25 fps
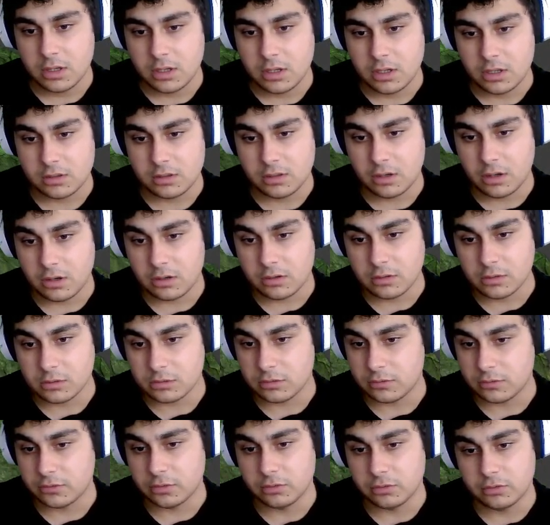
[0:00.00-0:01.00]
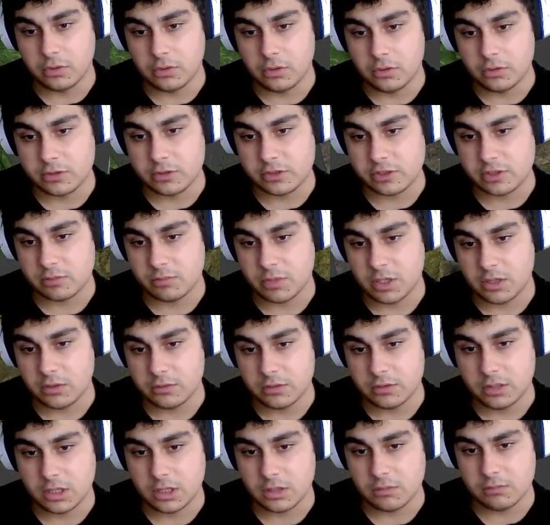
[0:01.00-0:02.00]
And there are a lot of tutorials about
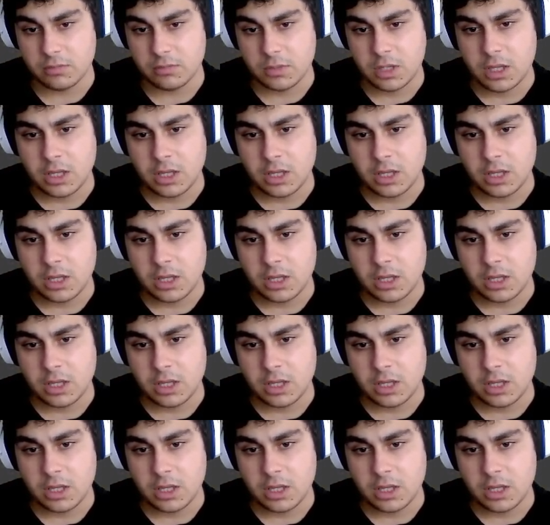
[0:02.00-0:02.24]
them,